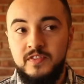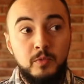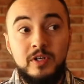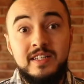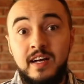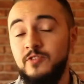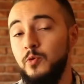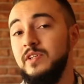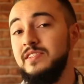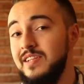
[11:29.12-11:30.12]
if someone does
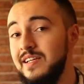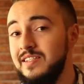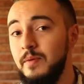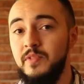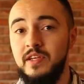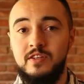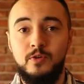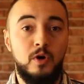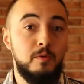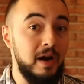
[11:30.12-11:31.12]
or says something to
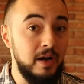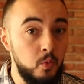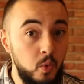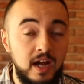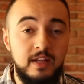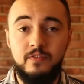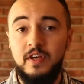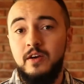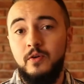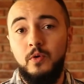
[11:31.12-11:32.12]
hurt my wife
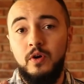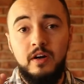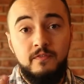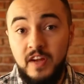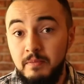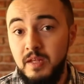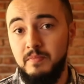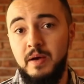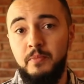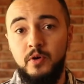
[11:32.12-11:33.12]
or a family
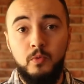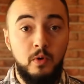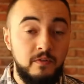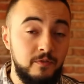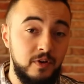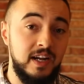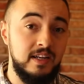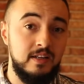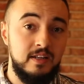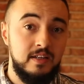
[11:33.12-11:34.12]
member or a
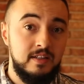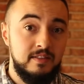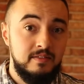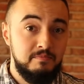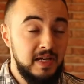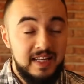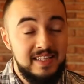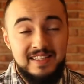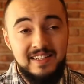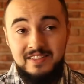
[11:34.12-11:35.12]
friend, man,
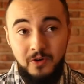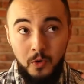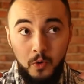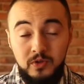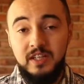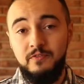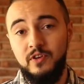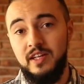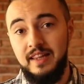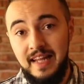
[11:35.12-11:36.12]
it's a whole
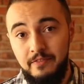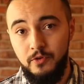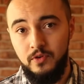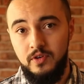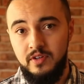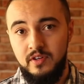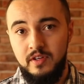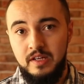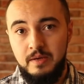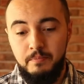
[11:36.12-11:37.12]
different level.
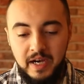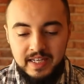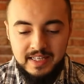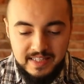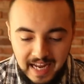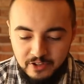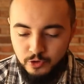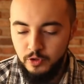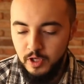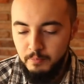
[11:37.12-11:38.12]
My
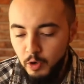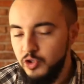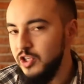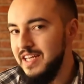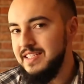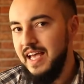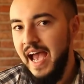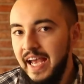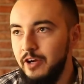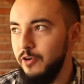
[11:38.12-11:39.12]
natural emotion is
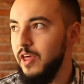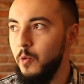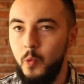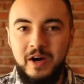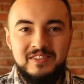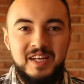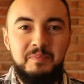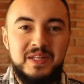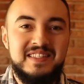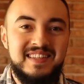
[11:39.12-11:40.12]
anger that wells up
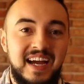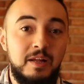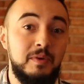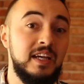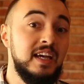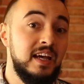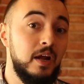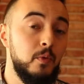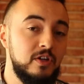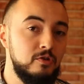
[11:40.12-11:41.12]
inside of me, and I
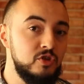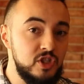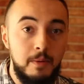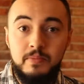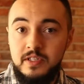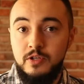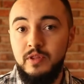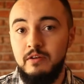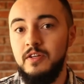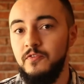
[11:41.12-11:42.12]
want to jump to
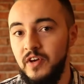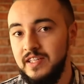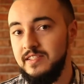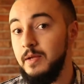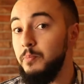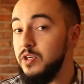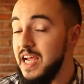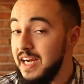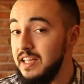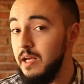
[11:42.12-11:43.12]
their defense and
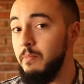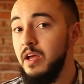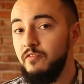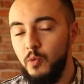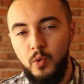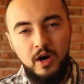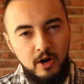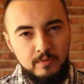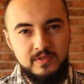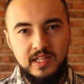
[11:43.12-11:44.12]
protect them from what
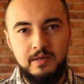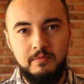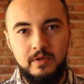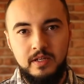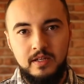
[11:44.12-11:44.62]
harms them.